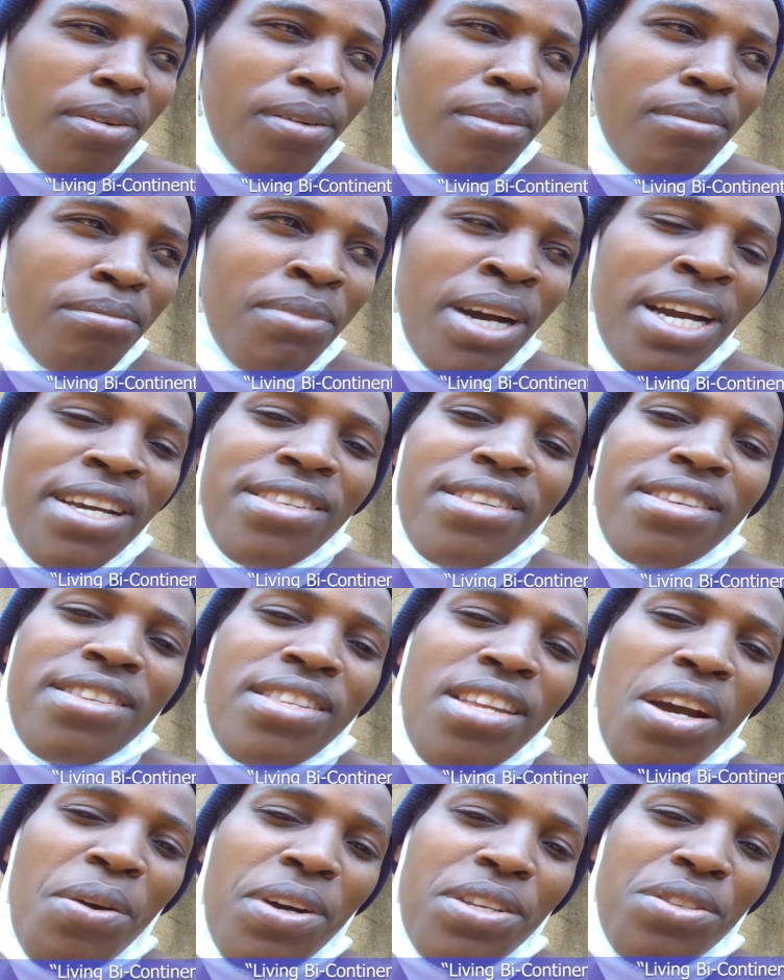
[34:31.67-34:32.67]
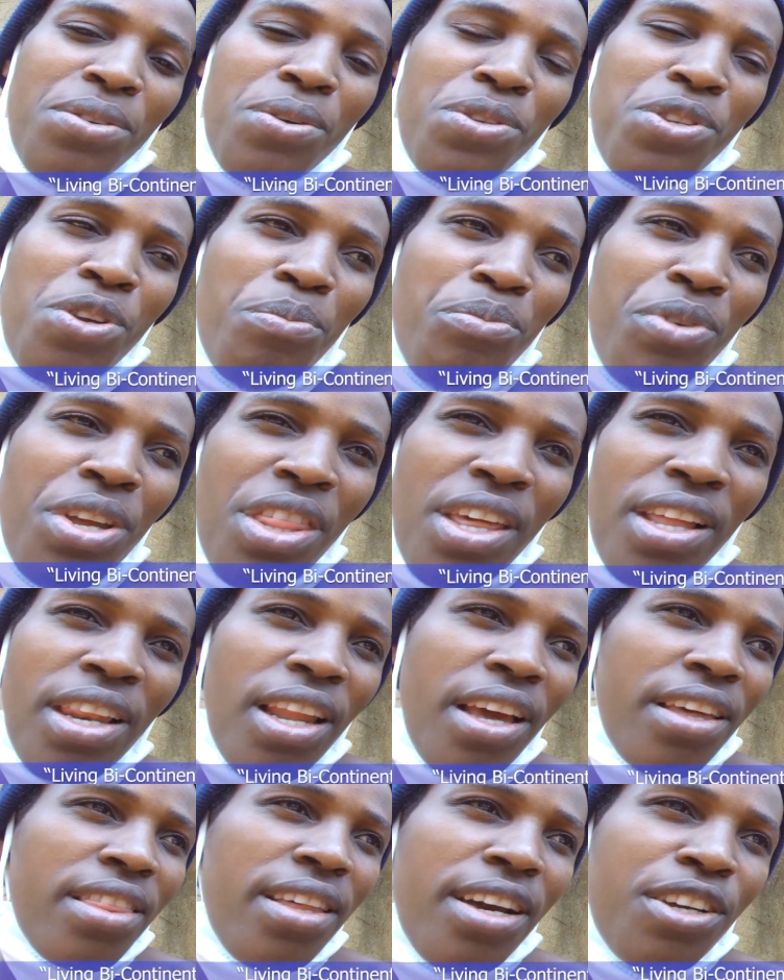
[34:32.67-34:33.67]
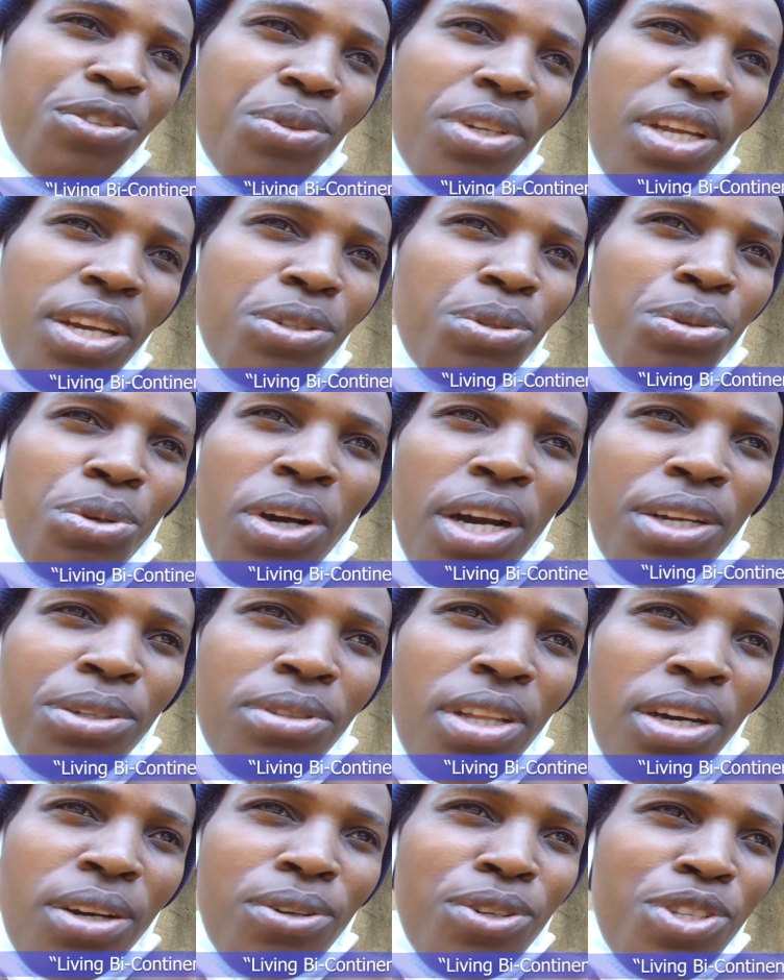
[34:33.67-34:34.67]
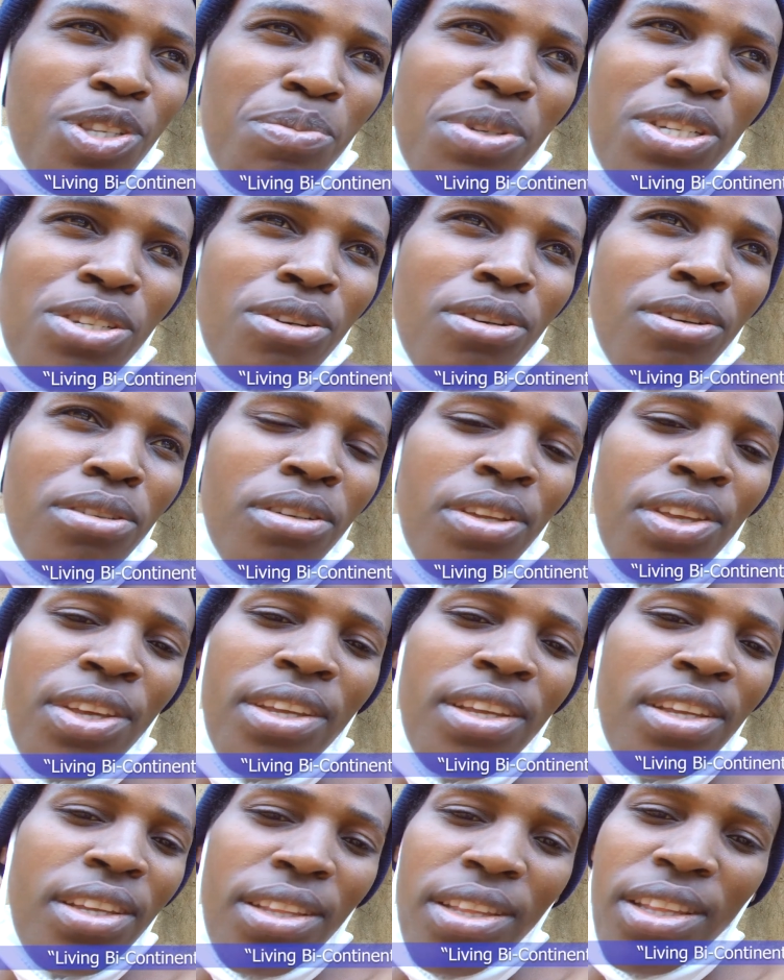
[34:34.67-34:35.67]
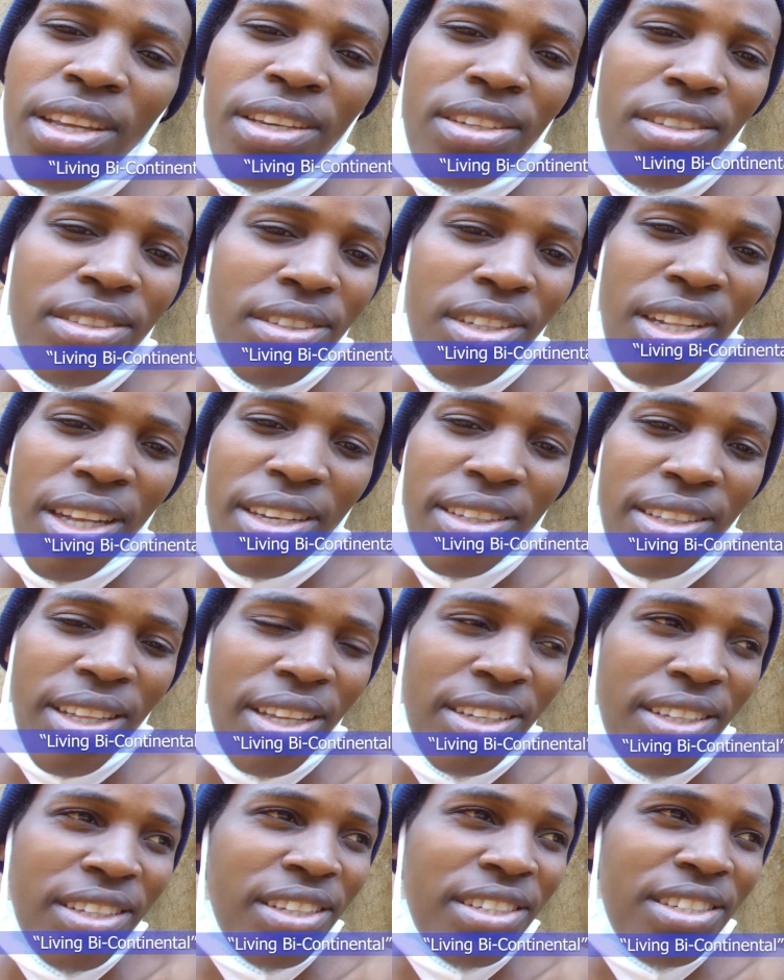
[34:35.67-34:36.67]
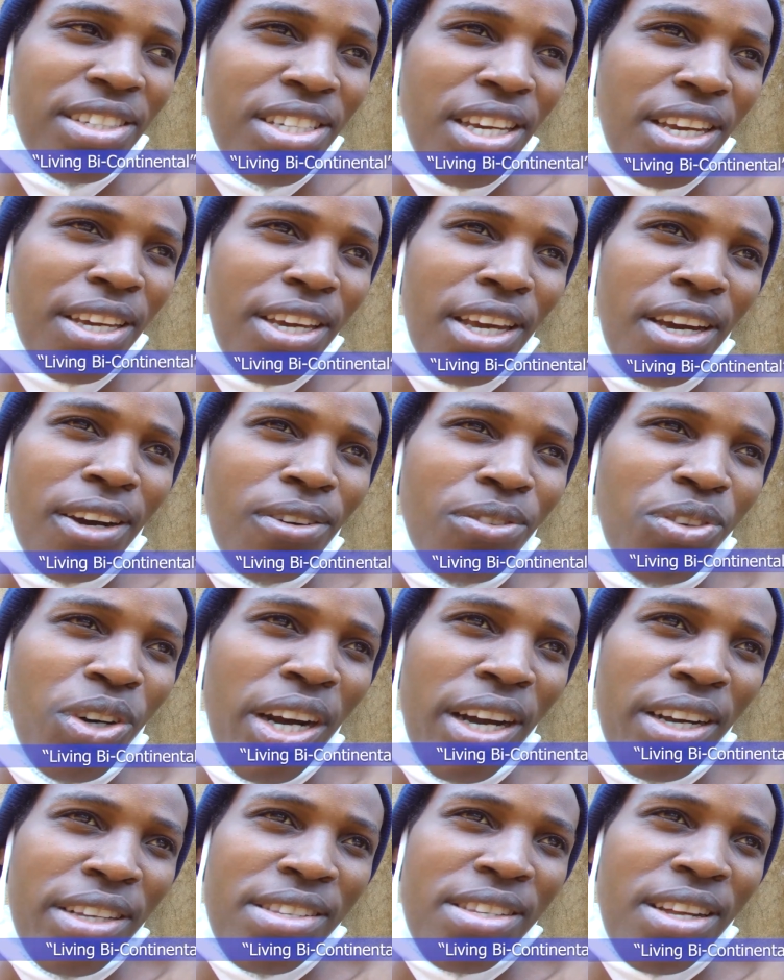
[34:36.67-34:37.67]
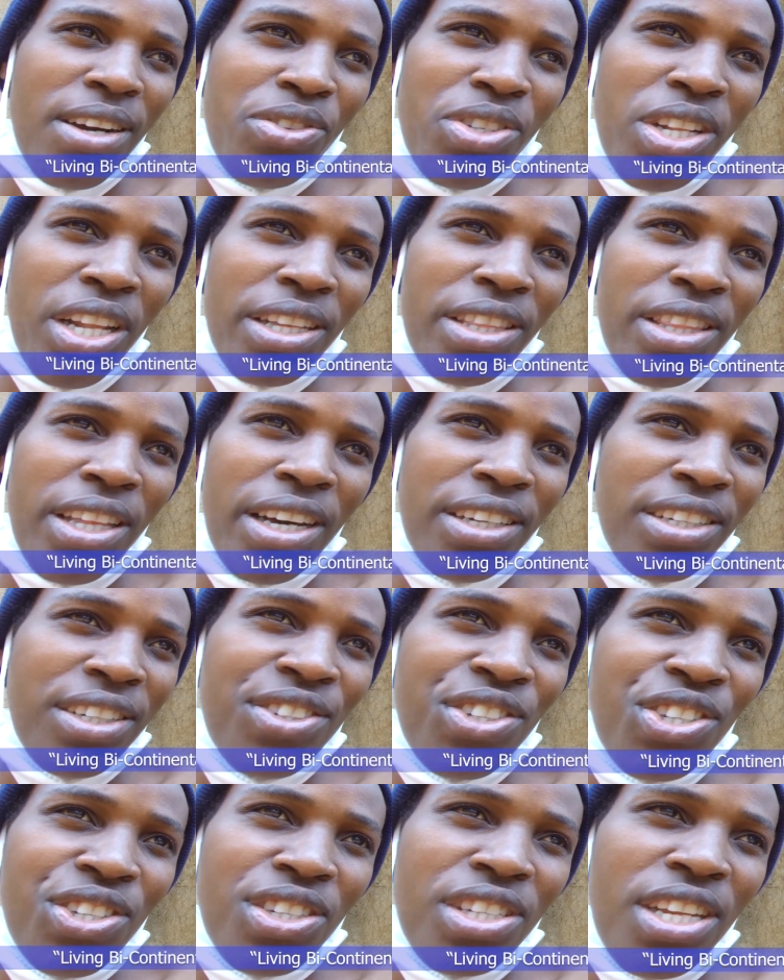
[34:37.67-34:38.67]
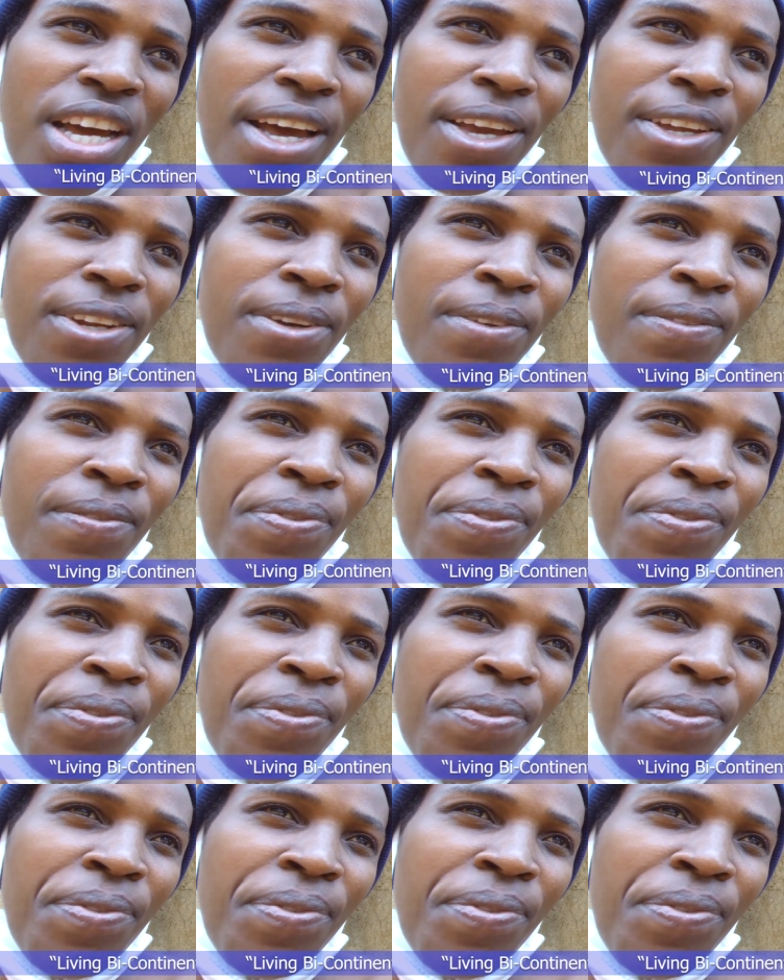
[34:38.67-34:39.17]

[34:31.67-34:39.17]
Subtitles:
my sister was also breathing like that when I took her to the hospital. They didn't take care of her, stuff like that, and she died.